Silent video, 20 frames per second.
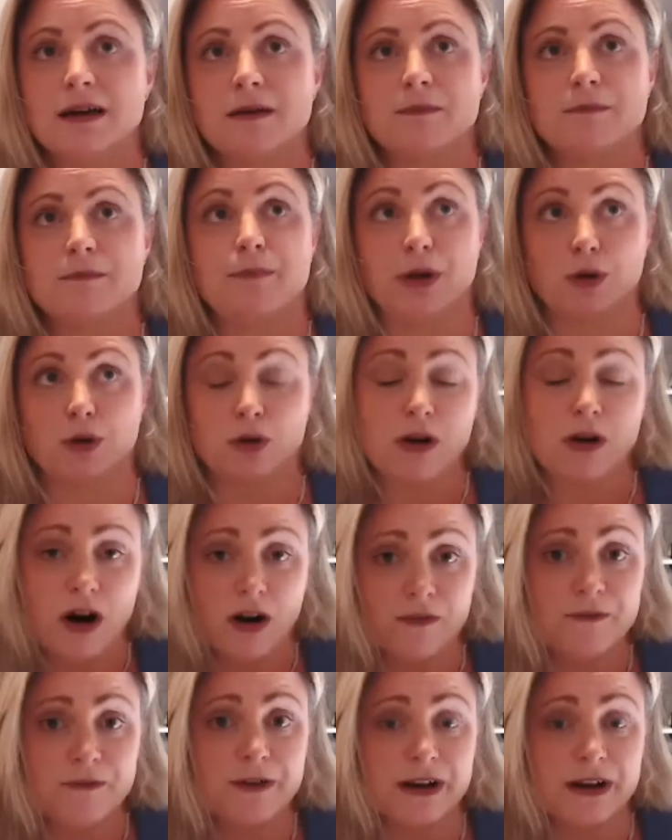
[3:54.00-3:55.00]
build
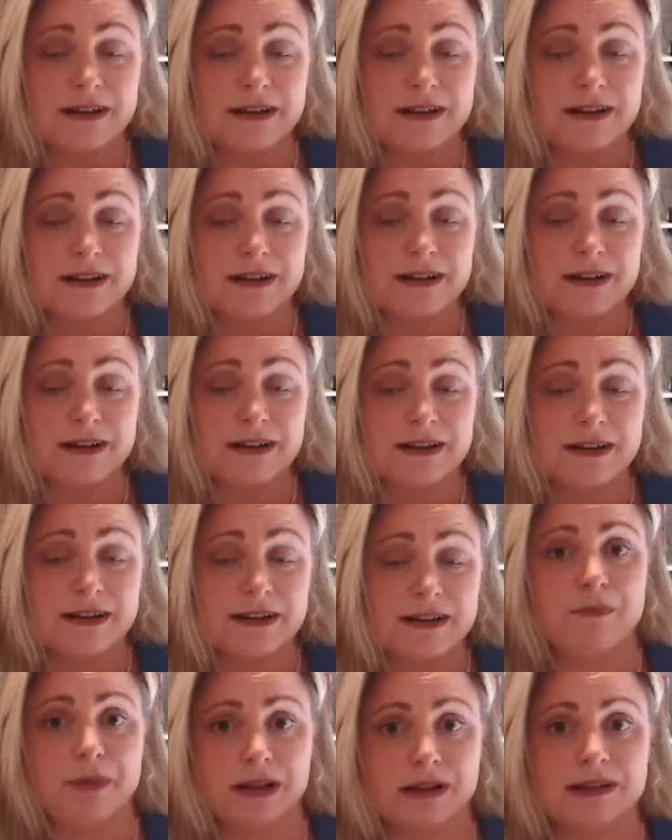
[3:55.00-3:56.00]
confidence and their
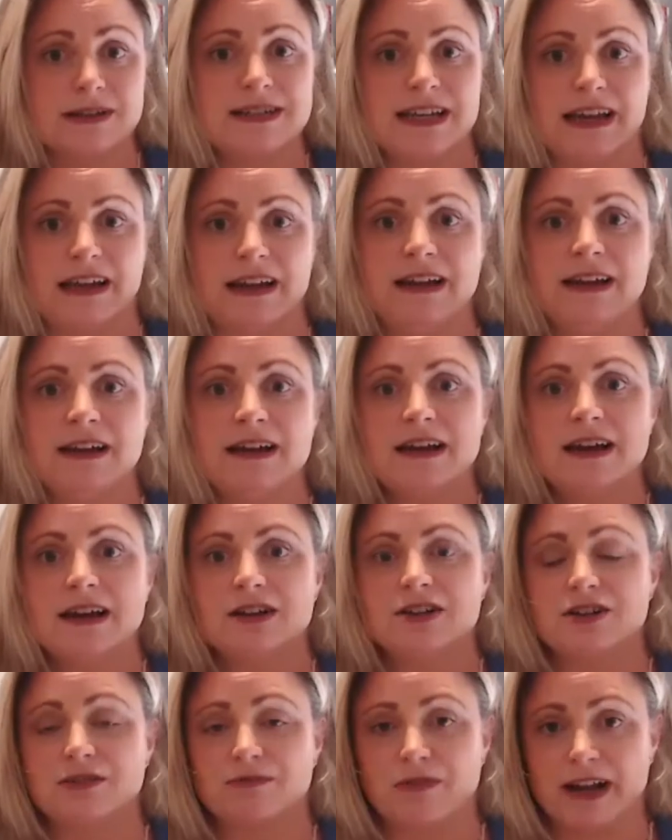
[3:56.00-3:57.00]
ability
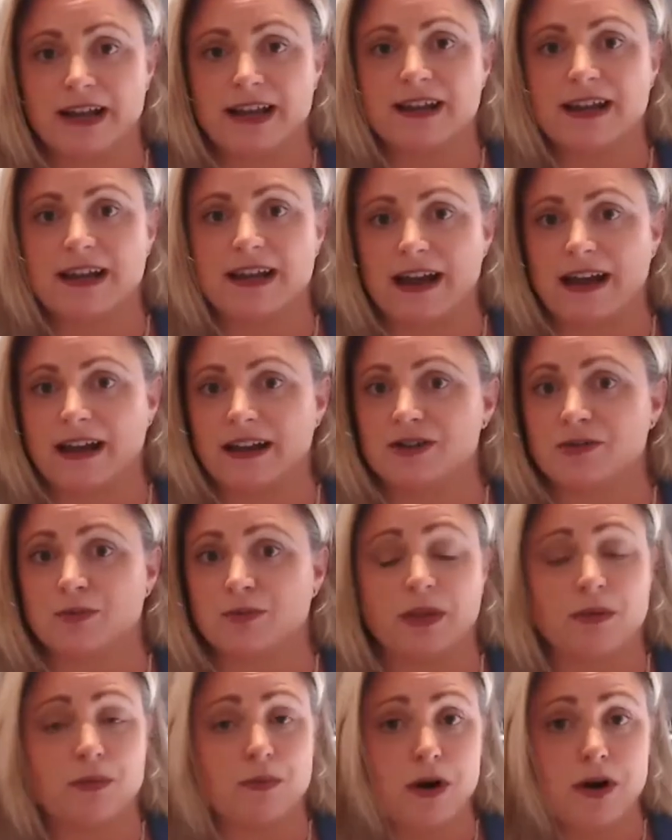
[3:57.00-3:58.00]
to re-engage
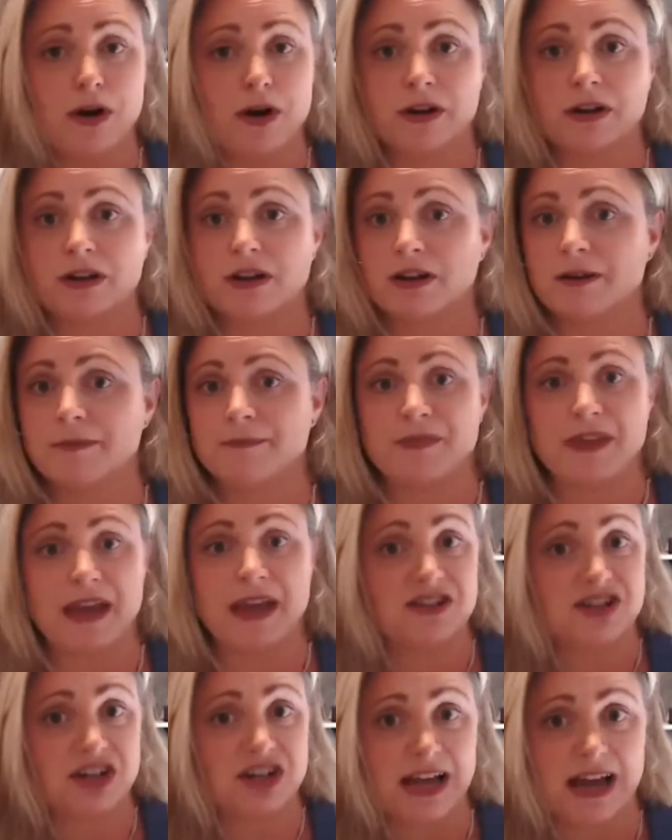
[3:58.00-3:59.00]
with work,
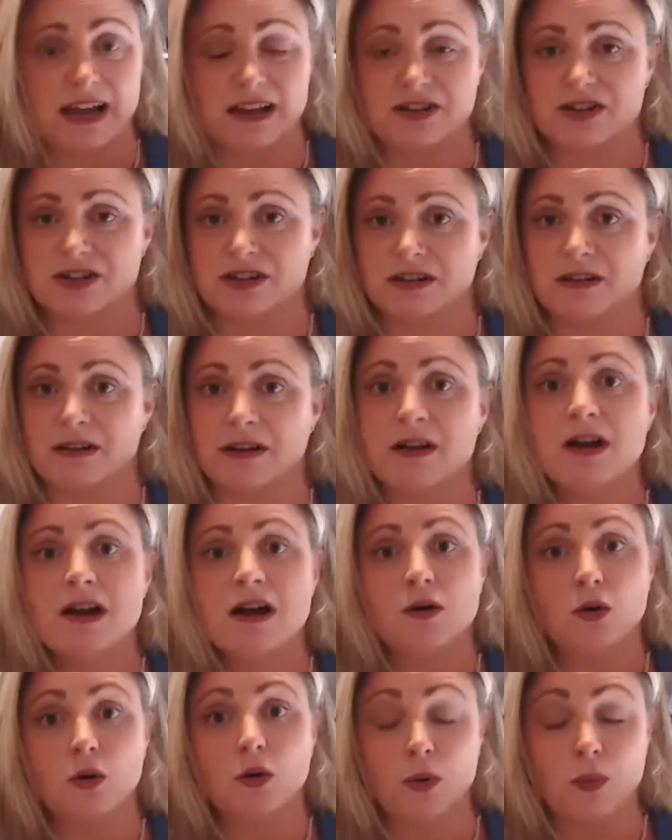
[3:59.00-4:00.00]
education,
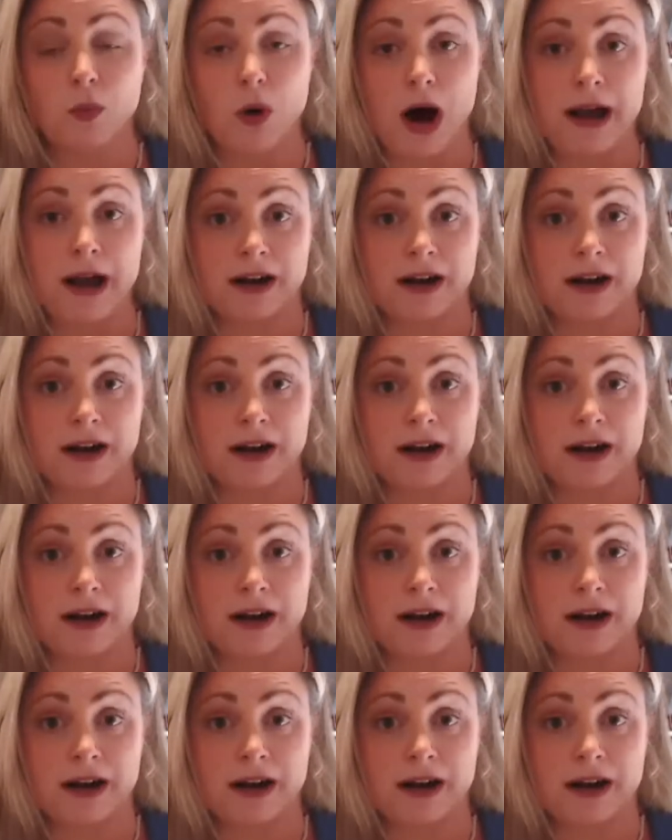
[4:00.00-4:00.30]
or the wider